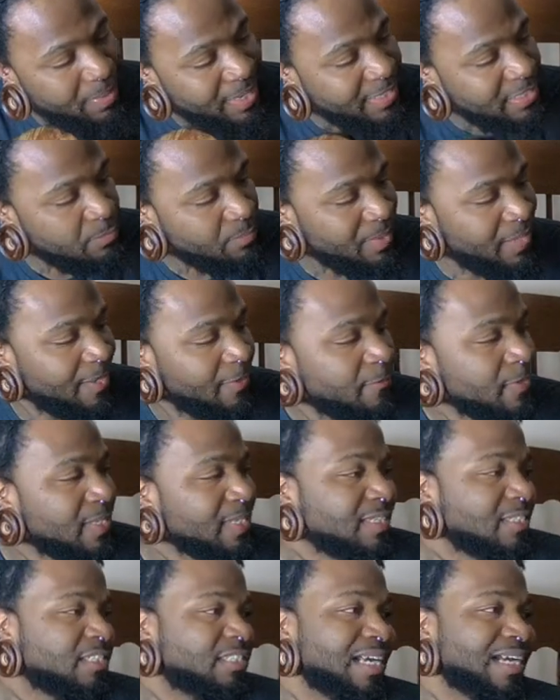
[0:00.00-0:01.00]
base, man.
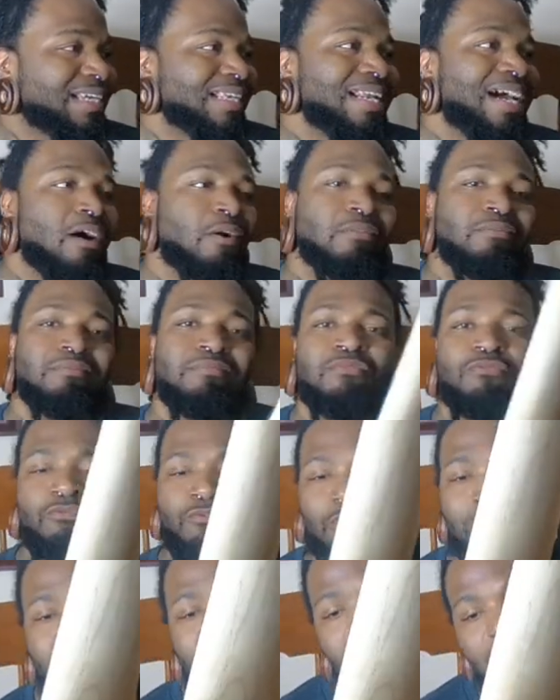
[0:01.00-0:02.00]
Check it out.
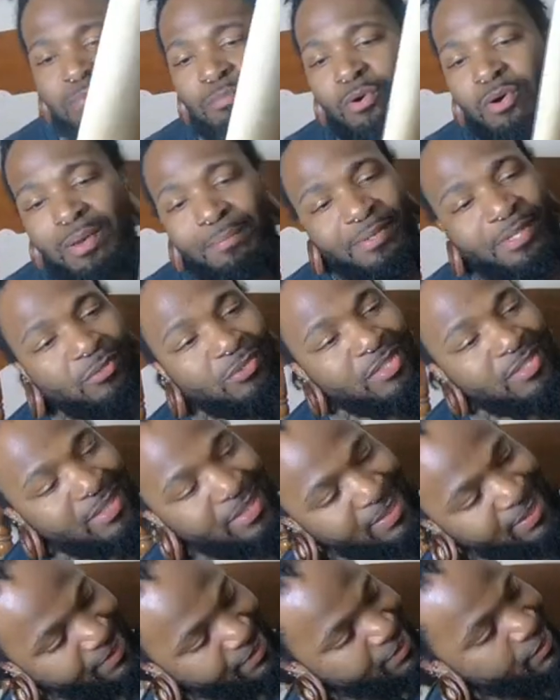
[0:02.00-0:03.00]
Really small. I mean, you
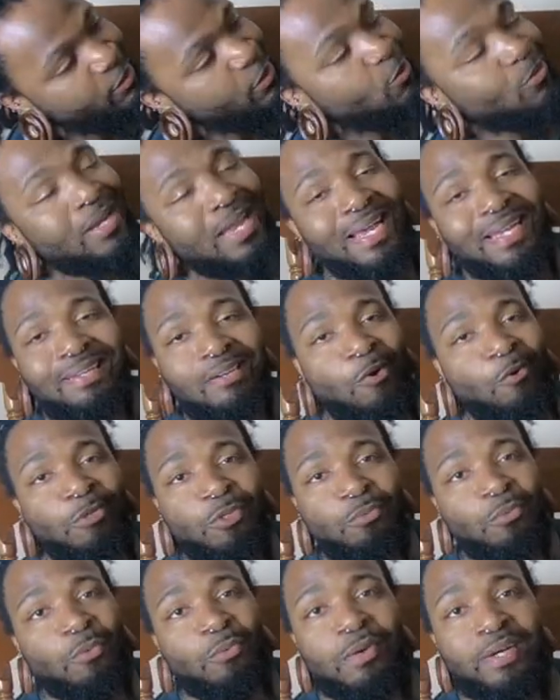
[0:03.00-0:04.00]
see it's so light.
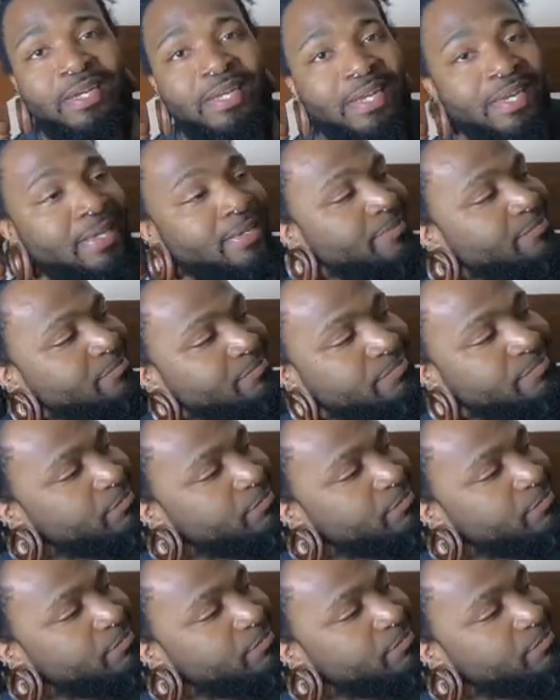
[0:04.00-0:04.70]
Hold it with one hand,